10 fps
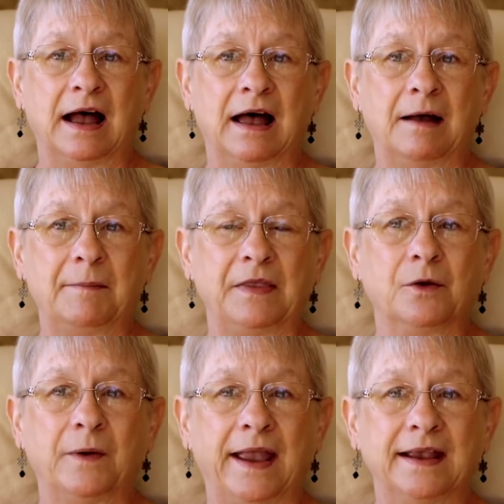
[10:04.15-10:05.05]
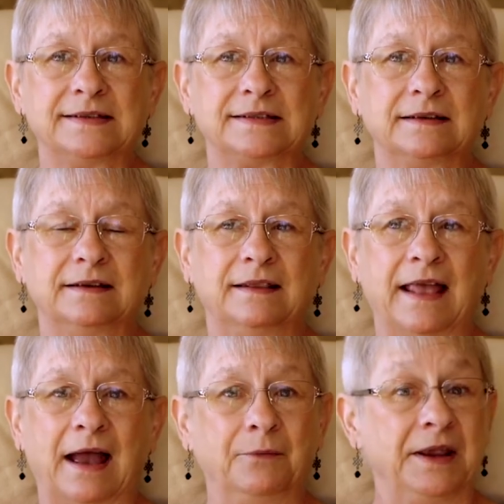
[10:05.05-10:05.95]
And the ways
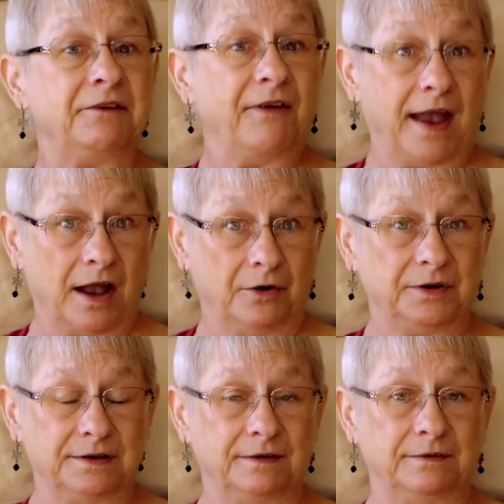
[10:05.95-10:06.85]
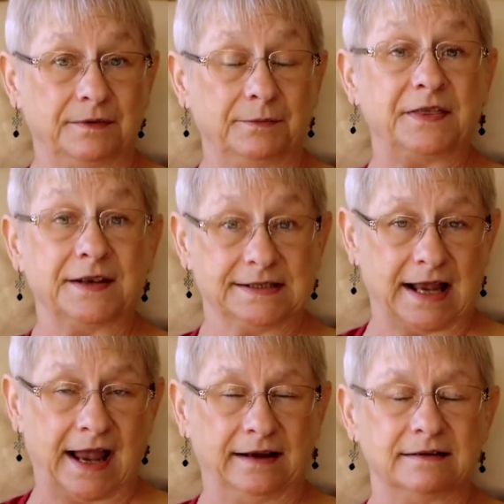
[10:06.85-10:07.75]
that we found with his
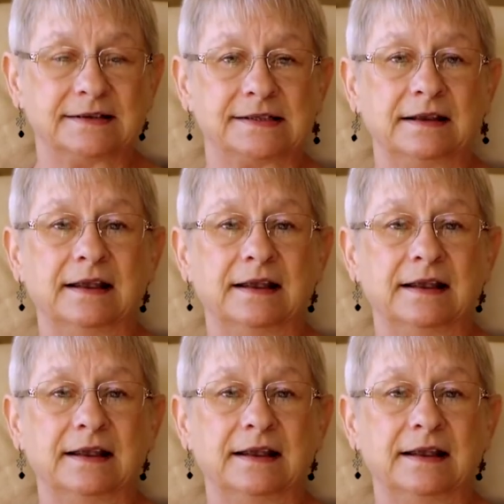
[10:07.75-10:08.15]
guidance